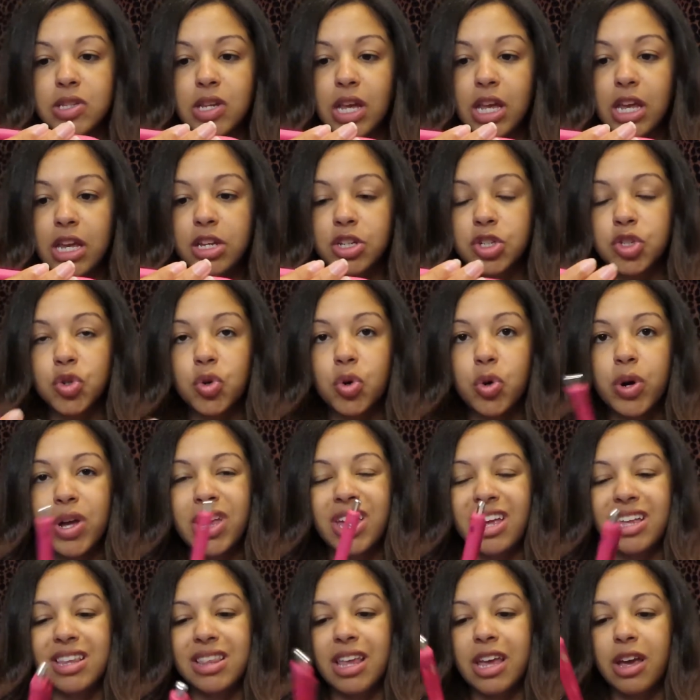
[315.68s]
Ink Joy,
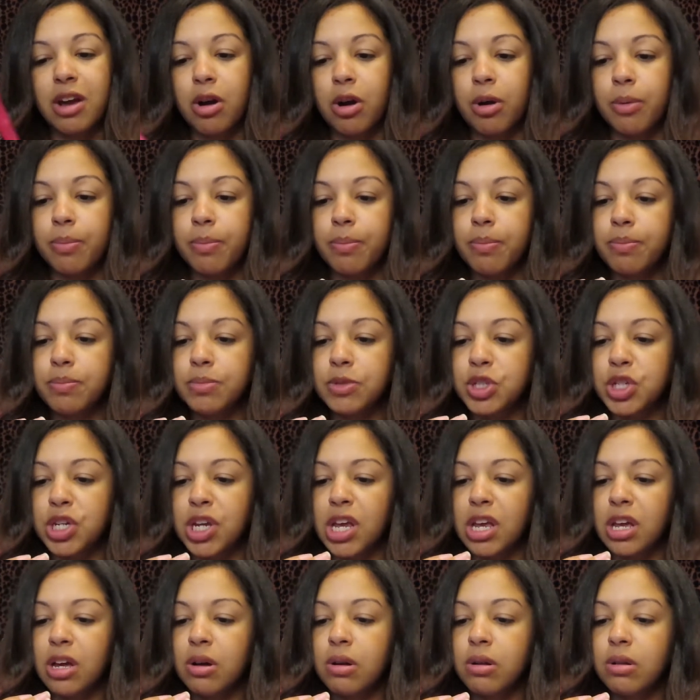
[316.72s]
and they are
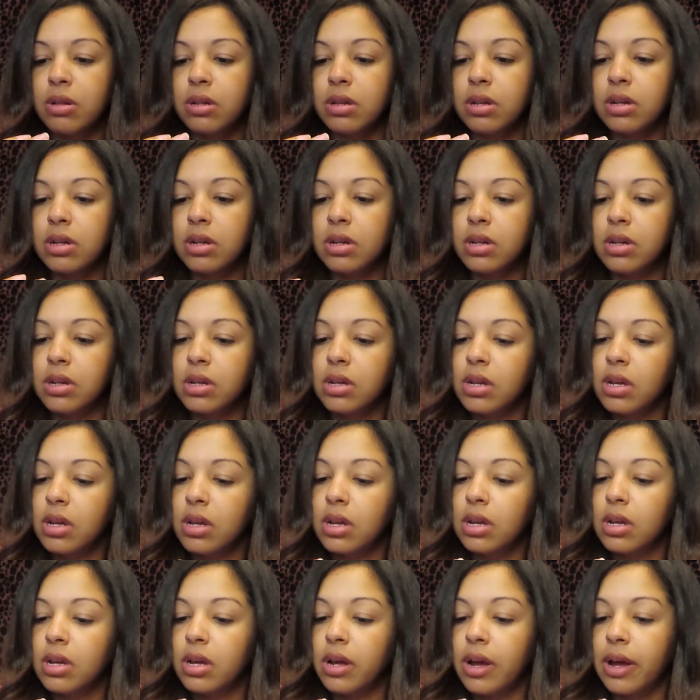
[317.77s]
gel
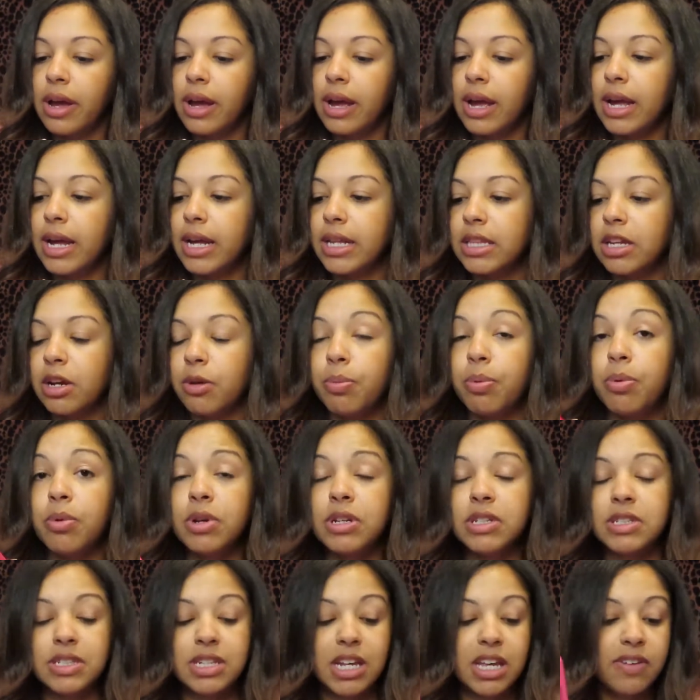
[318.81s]
and they're
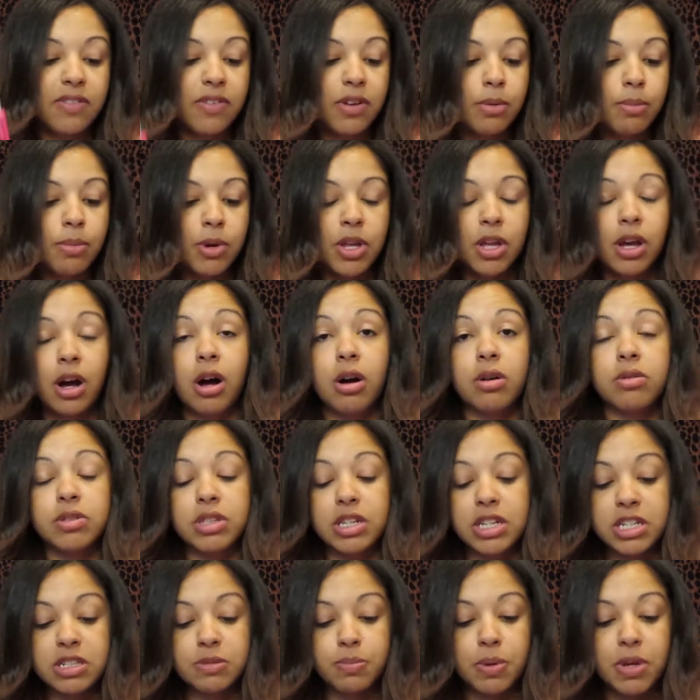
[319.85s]
0.7, but y'all,
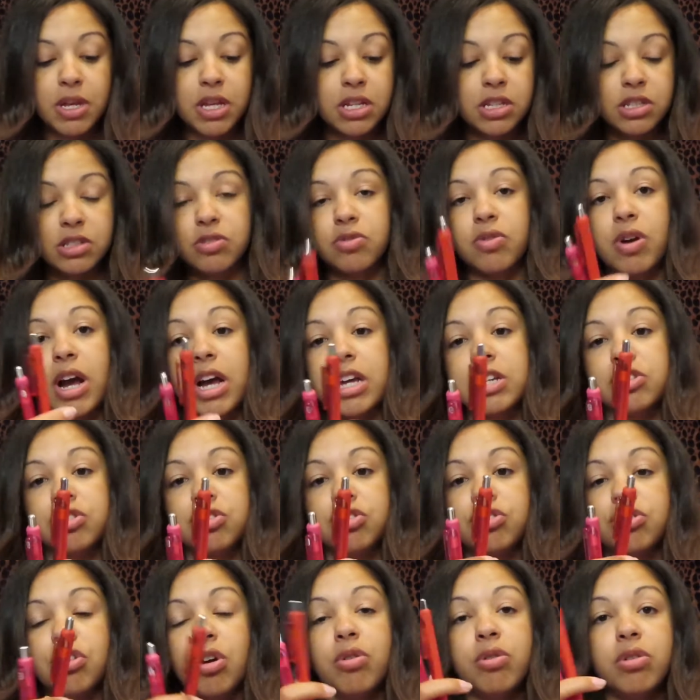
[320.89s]
these pens write
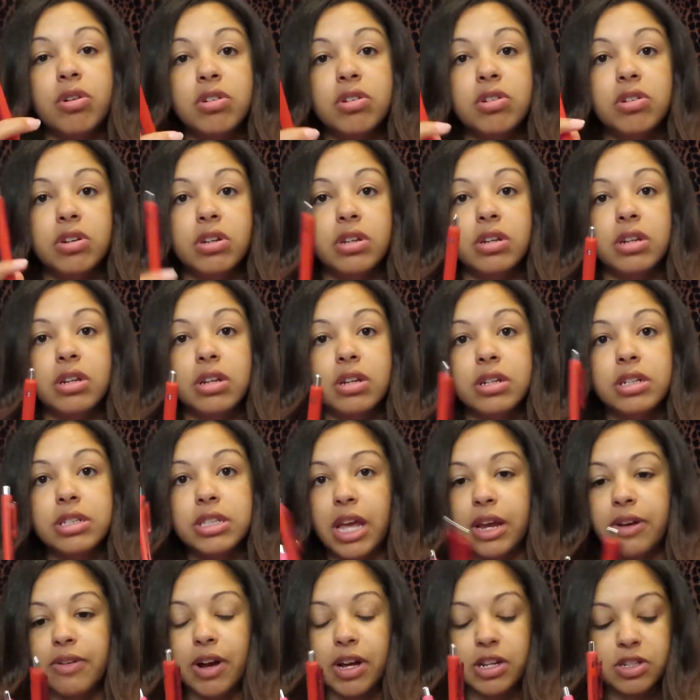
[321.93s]
so good.
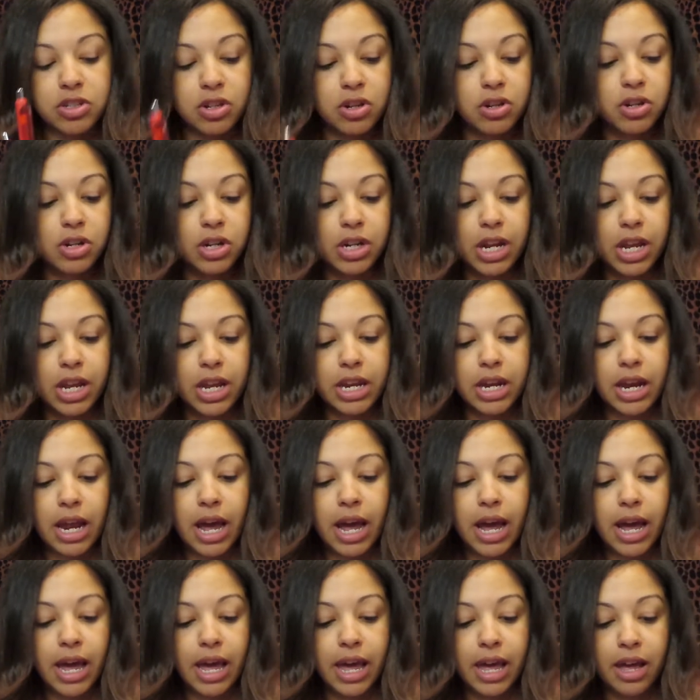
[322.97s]
They write so good, and
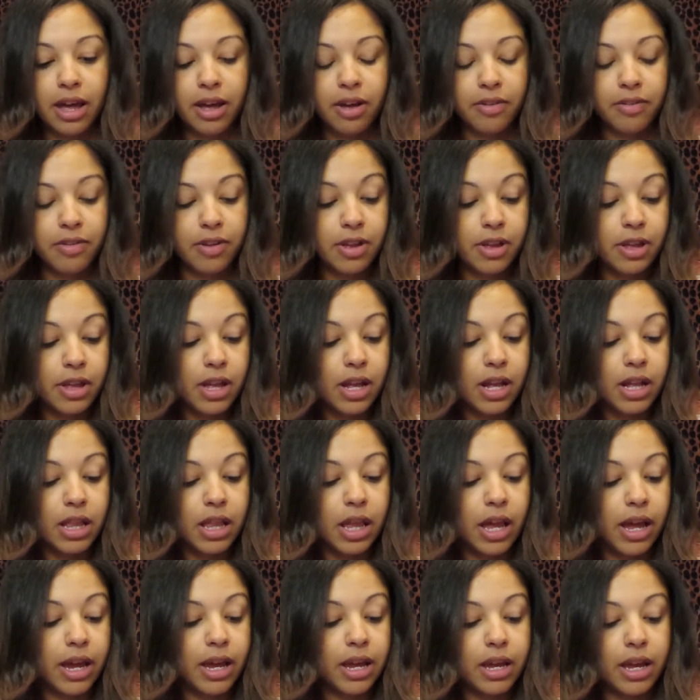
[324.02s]
I have
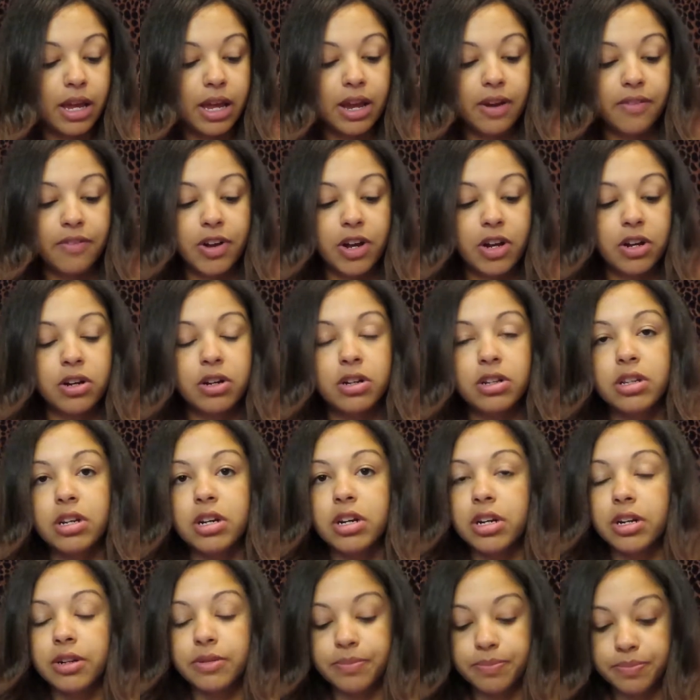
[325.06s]
like every
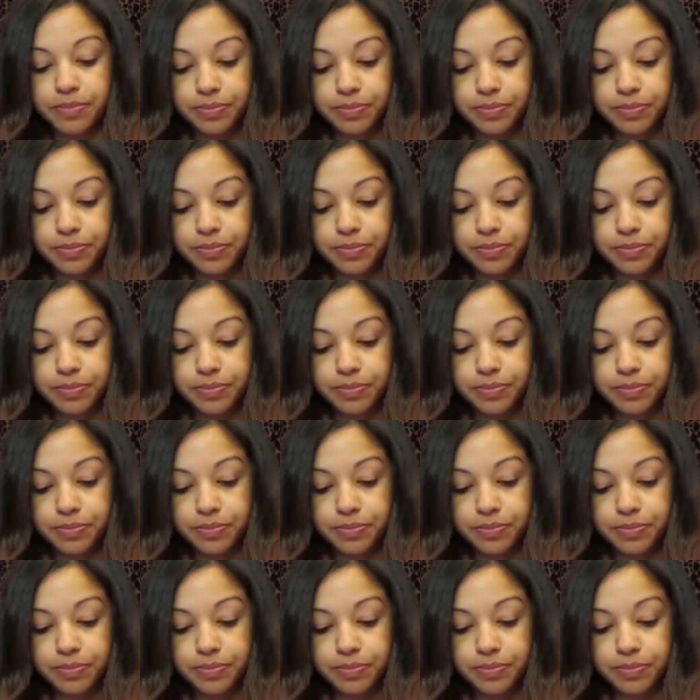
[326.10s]
color.